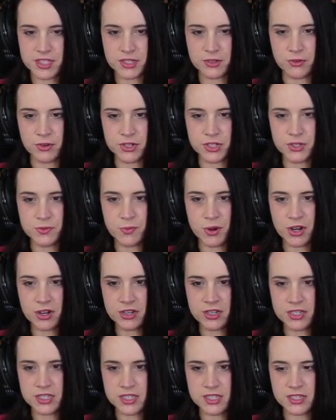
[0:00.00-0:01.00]
Scorch
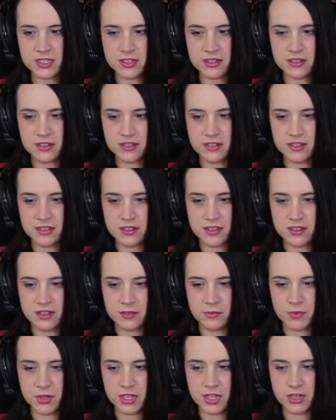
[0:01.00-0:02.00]
marks?
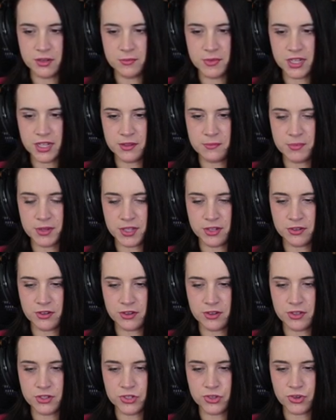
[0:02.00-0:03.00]
When Camilla built
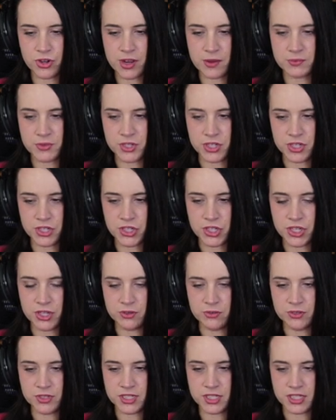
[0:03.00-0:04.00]
her contraption, she
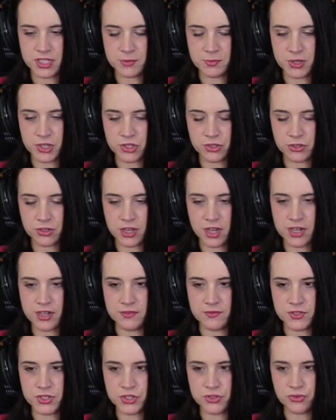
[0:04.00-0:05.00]
used a special
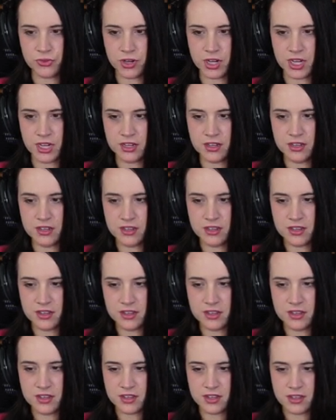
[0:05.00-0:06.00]
kind of string.
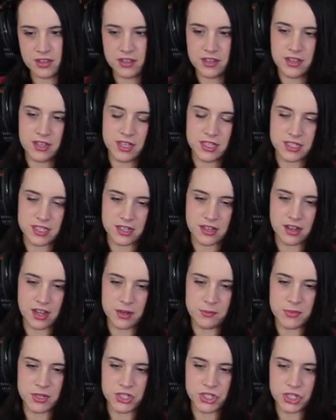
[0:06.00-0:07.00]
It's a
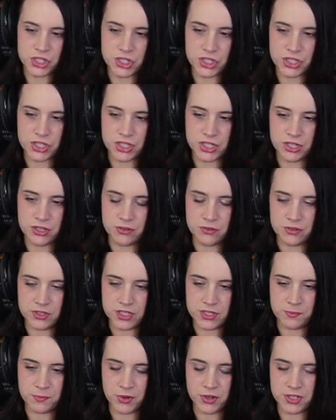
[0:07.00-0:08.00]
kind magicians
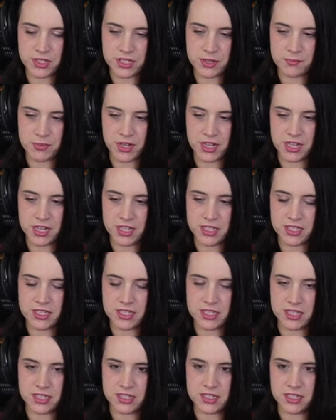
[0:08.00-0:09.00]
use. It burns up in an
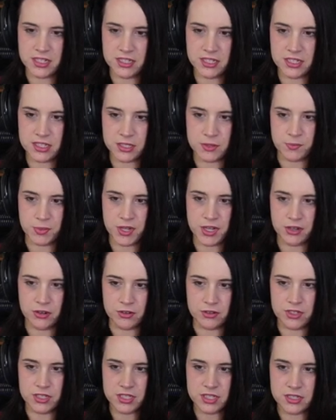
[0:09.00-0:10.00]
instant and
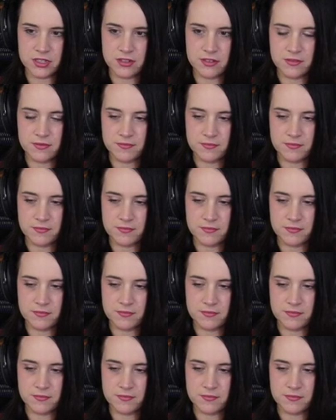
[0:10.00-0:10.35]
disappears.